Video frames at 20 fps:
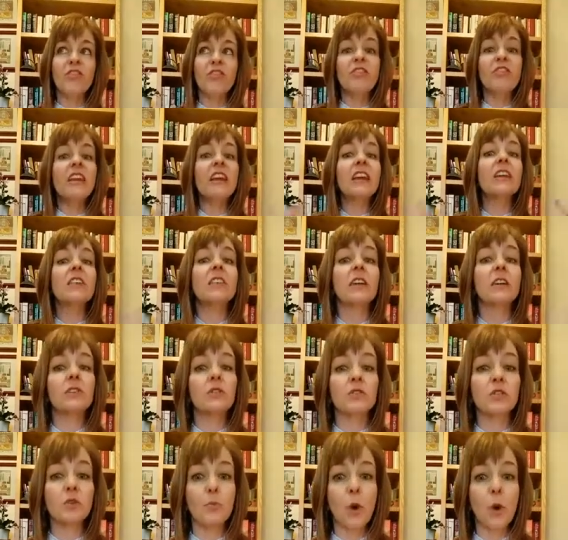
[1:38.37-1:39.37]
think that
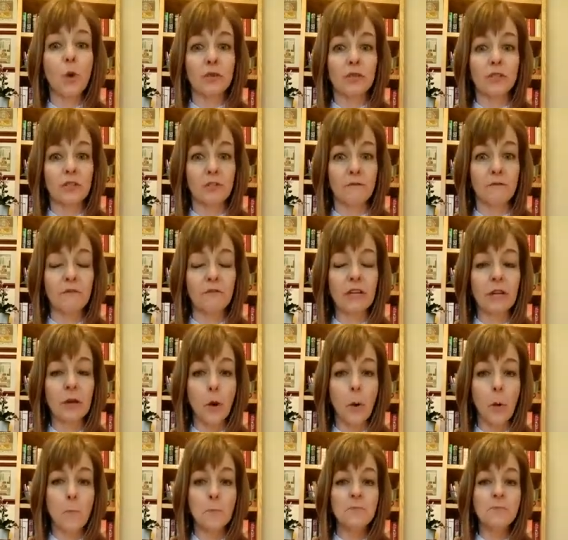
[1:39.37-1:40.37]
you're supposed to
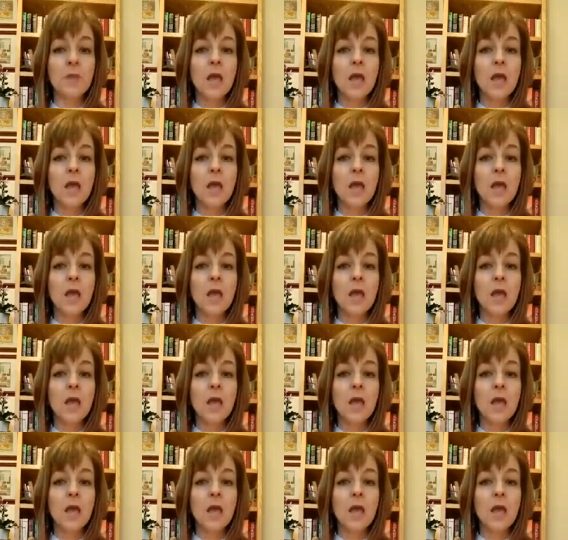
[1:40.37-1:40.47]
feel?